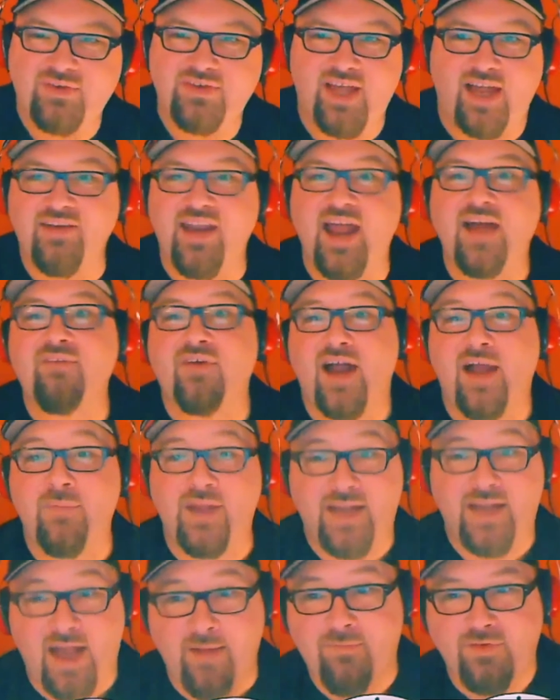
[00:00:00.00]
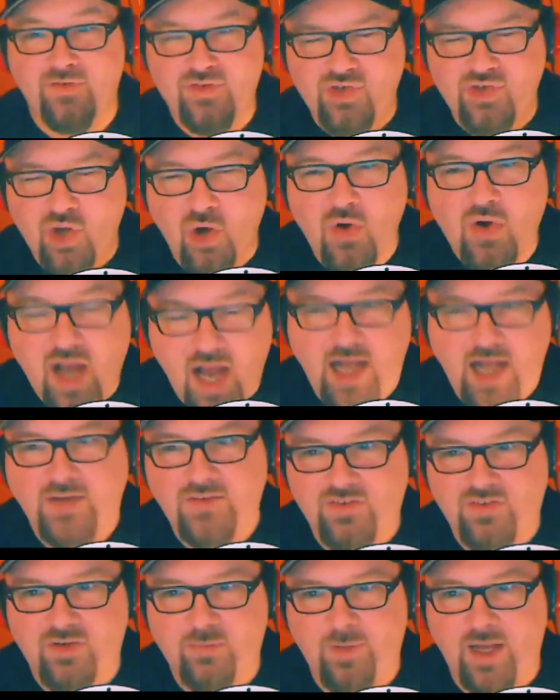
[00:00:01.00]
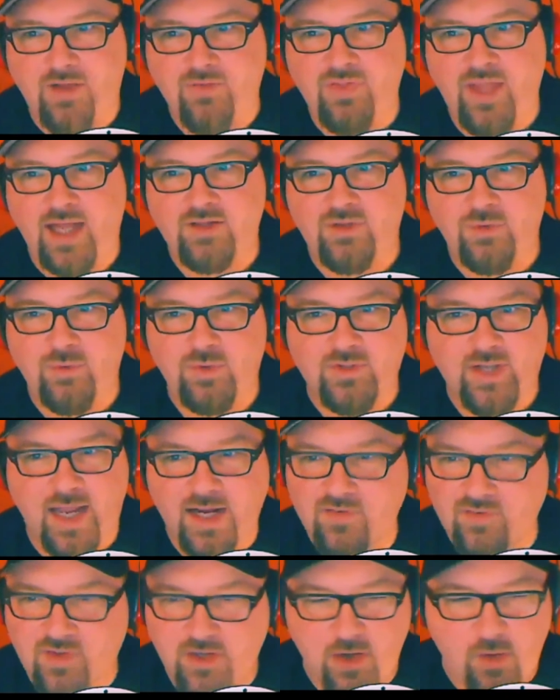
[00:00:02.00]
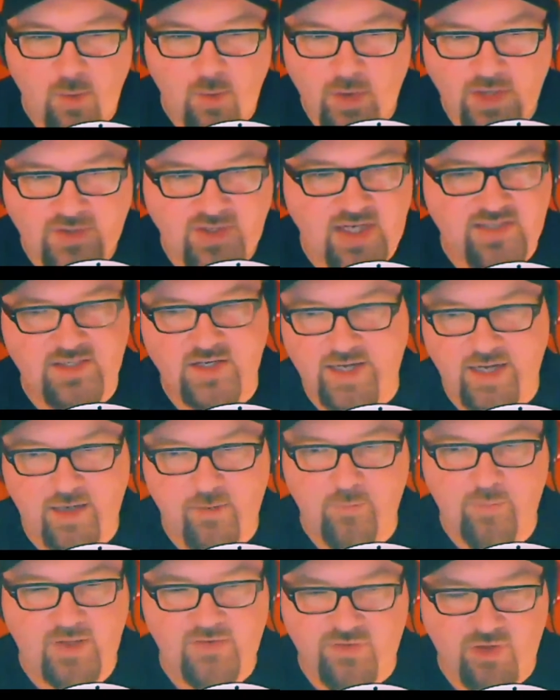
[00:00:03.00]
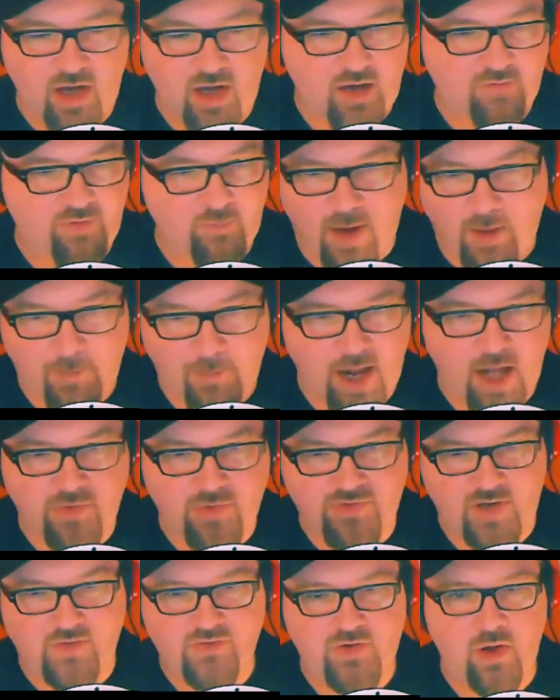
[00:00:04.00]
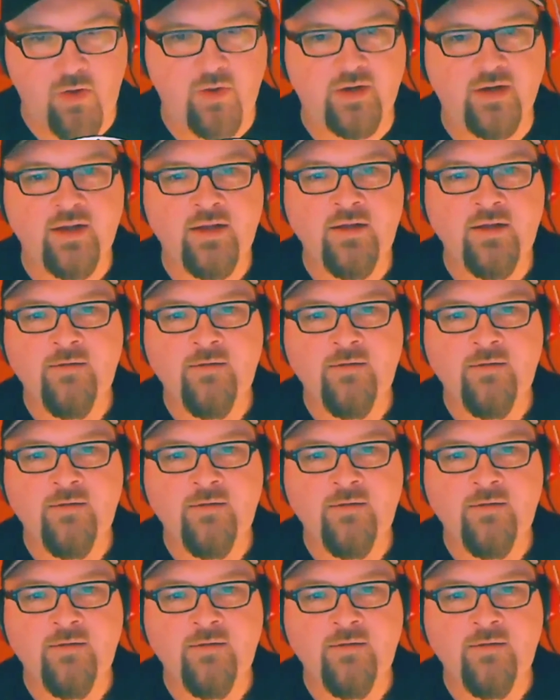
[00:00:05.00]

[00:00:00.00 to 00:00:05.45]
Cause I've been so conscious about not doing that. Cause you know, once I start getting pissed off and my mouth starts going,